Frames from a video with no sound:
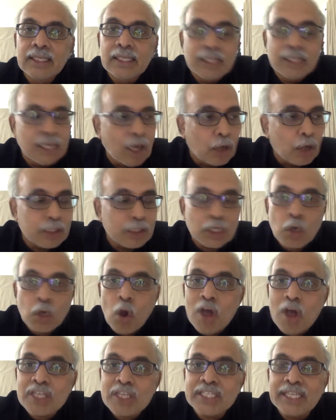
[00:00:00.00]
On the
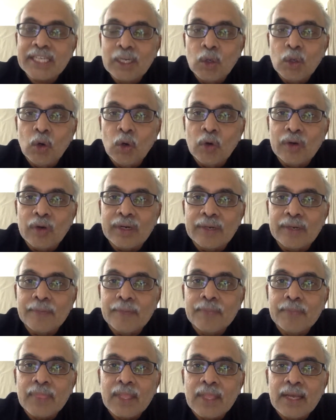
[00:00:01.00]
cost alone,
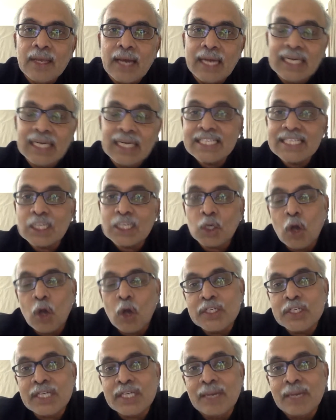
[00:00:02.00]
unless the
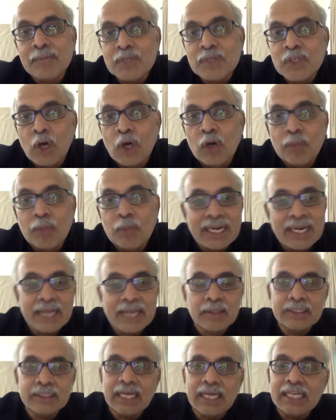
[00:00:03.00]
cost comes down by,
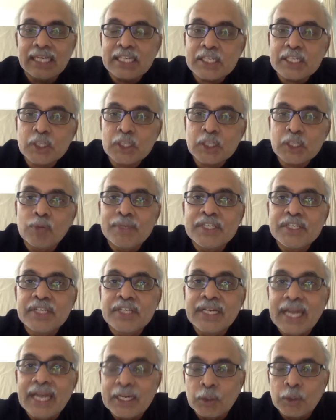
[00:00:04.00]
like the ultrasound
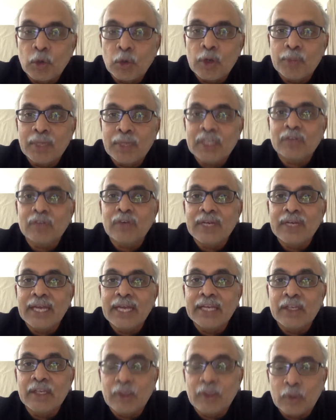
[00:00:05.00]
machine I told you,
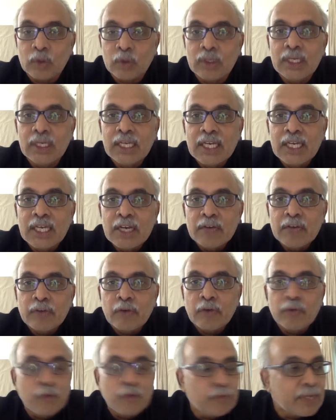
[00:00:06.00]
Butterfly IQ,
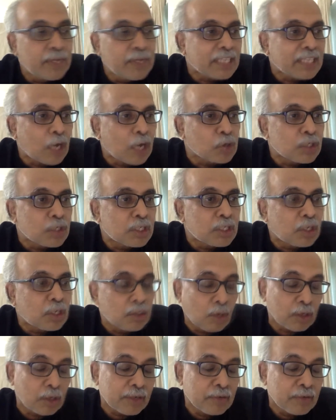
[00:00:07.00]
from 50,000,
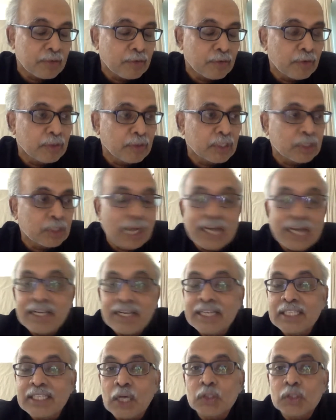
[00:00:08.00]
not even 50,000,
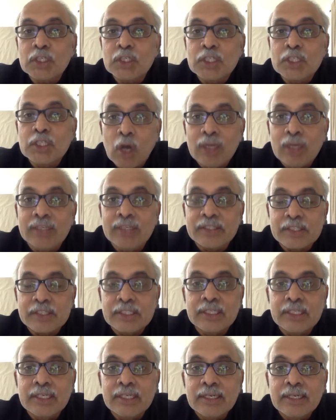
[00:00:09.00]

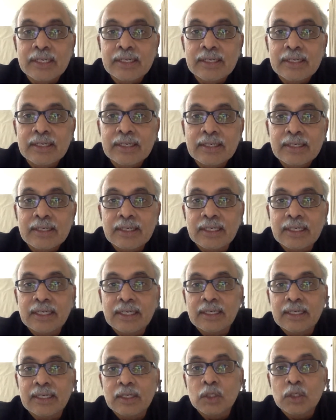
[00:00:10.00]

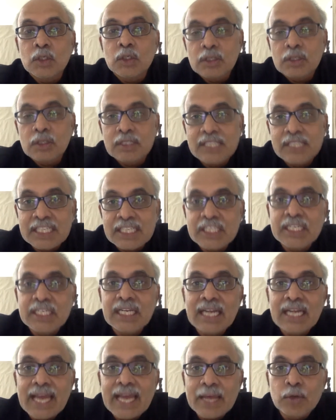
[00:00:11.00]
$100,000, 60
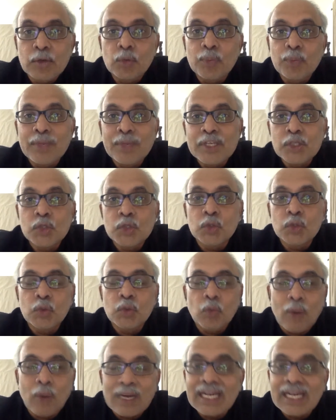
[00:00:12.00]
lakh rupees to
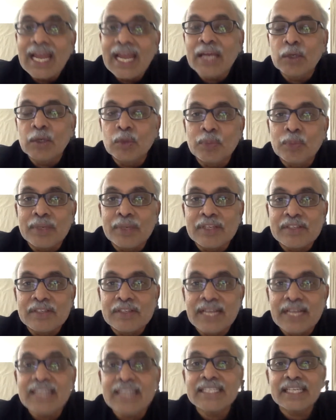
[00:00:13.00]
1 lakh rupees.
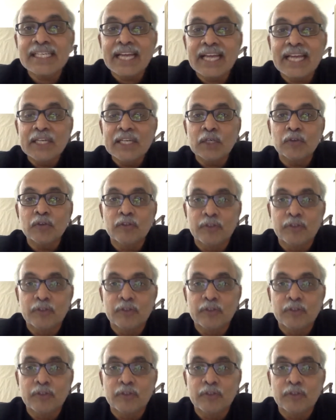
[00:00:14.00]
That's the kind of